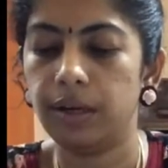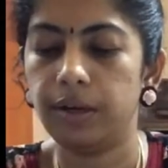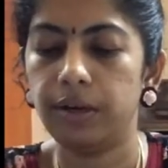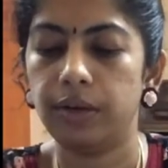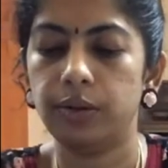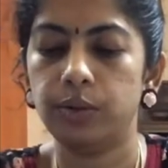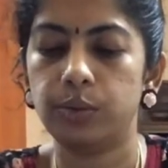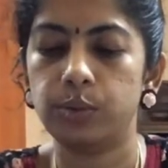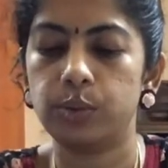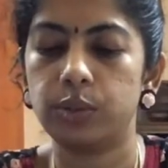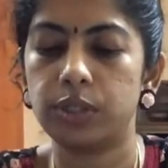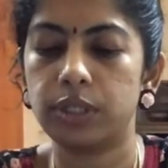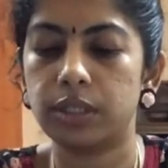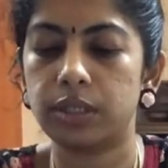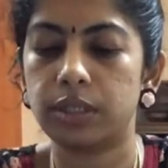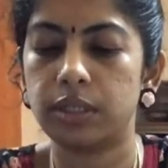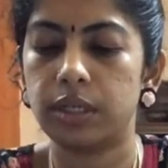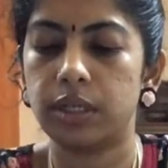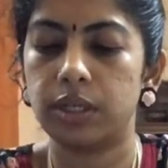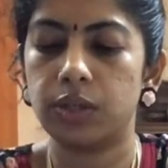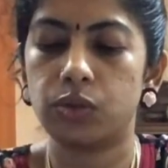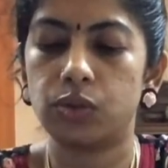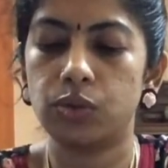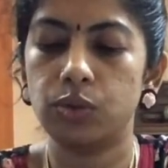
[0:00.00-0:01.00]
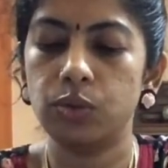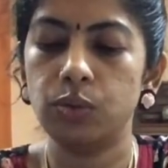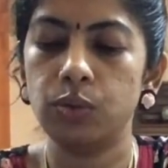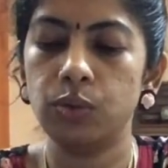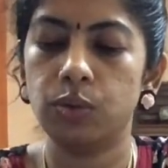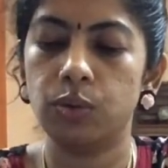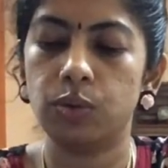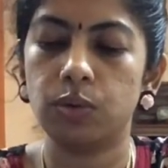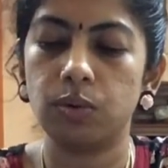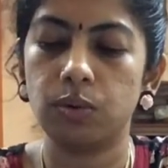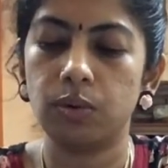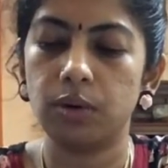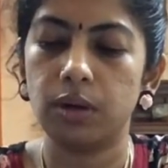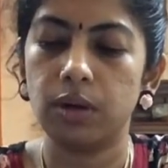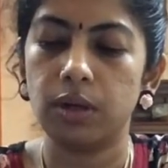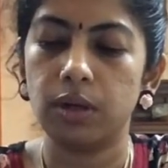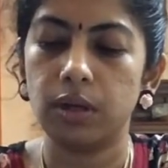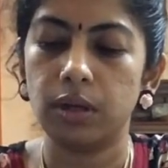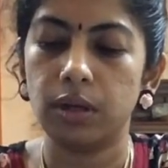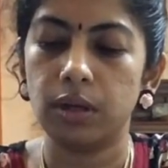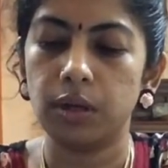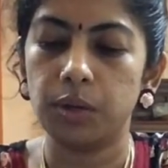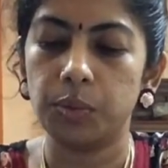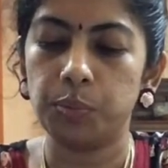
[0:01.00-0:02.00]
You just need to
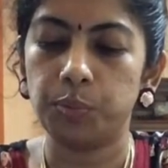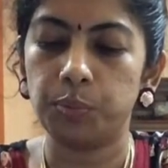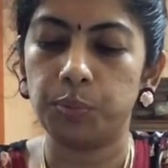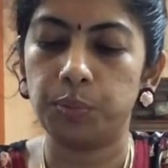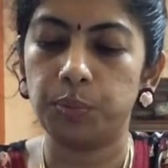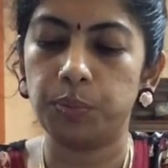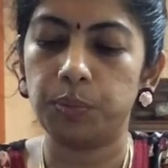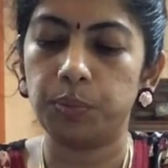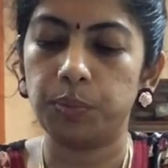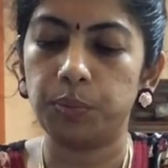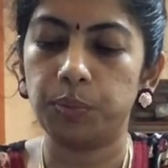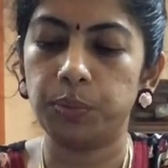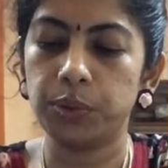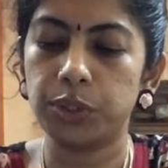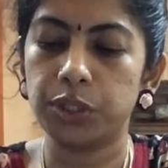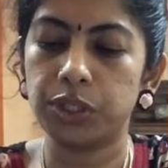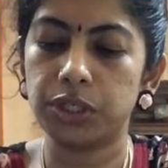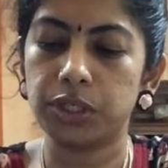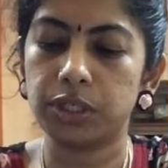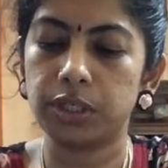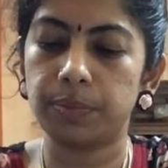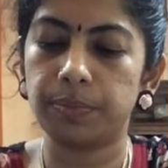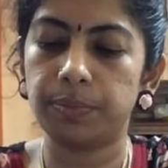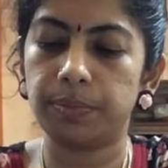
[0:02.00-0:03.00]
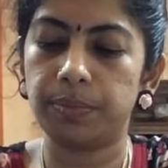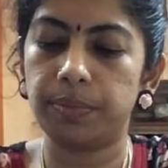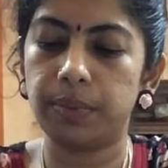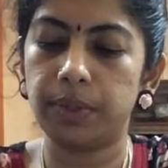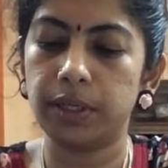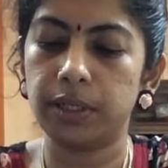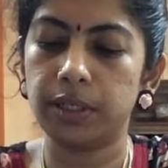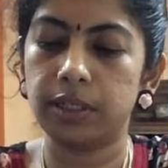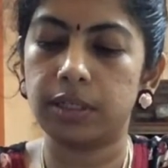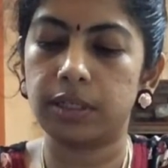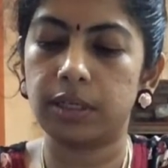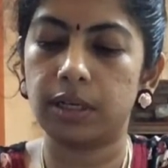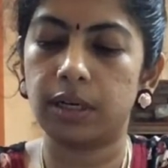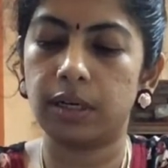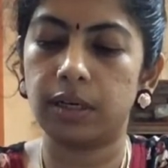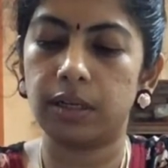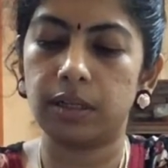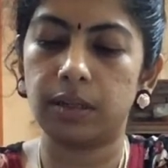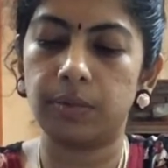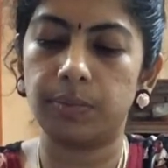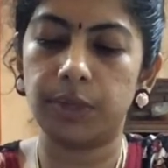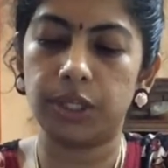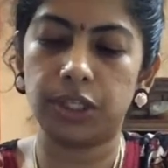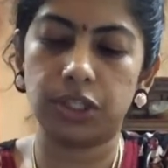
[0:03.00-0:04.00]
push it a bit under the
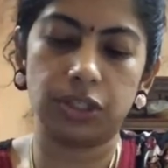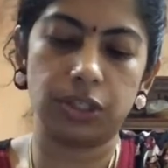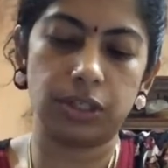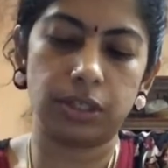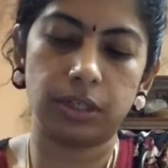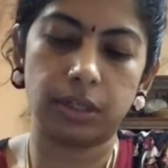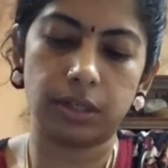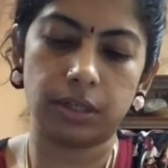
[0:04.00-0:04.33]
machine.